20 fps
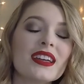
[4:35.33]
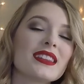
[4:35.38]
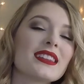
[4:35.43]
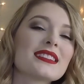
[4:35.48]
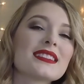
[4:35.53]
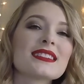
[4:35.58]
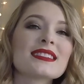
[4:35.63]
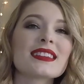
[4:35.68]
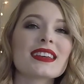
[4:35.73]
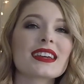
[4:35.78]

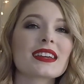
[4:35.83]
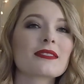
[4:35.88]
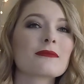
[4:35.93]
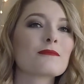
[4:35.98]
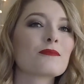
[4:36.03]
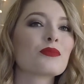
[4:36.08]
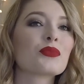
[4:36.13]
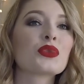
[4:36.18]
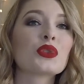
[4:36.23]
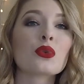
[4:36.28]
This is like
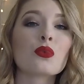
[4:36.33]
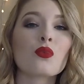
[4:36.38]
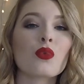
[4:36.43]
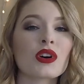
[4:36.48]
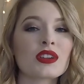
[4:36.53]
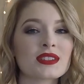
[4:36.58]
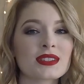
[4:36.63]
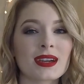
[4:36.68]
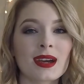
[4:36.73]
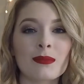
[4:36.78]
the
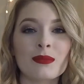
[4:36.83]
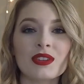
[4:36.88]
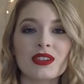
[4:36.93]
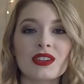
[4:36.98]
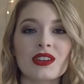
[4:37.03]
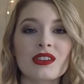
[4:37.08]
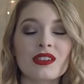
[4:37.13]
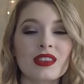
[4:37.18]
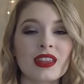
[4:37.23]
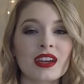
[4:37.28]
one time a
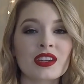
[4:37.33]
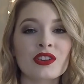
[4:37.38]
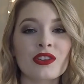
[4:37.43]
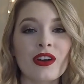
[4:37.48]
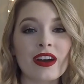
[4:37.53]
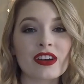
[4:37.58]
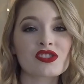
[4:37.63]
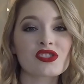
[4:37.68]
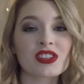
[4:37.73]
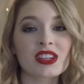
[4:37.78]
year that you're
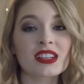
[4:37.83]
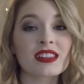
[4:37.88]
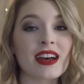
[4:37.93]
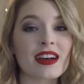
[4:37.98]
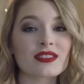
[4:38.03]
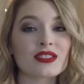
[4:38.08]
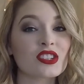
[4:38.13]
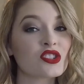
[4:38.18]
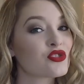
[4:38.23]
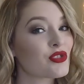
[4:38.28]
actually
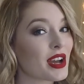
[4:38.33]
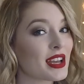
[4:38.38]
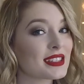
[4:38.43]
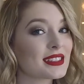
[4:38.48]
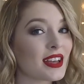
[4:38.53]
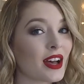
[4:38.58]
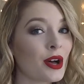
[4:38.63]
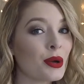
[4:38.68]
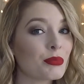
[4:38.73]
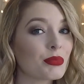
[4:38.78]
allowed to
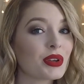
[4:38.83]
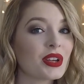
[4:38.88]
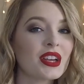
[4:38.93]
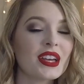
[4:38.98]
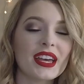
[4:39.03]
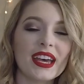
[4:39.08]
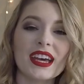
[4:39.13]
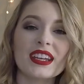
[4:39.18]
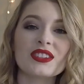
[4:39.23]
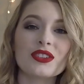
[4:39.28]
dress up
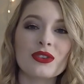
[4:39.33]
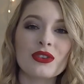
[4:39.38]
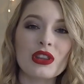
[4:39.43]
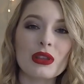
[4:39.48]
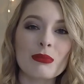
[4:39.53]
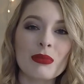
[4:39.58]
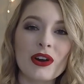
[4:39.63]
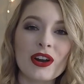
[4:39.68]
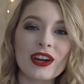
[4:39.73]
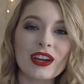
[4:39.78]
and go to
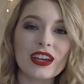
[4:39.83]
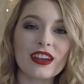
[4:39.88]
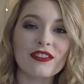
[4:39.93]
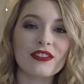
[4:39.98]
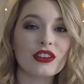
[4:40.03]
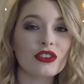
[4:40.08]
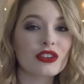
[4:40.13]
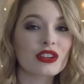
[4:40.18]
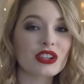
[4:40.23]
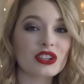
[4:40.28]
the park
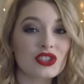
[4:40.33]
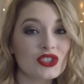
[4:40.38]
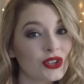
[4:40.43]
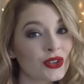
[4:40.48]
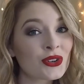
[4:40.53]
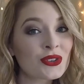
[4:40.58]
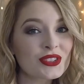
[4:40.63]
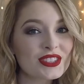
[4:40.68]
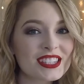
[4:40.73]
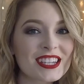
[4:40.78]
if you're an
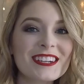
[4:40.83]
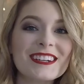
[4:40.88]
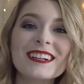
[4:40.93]
adult.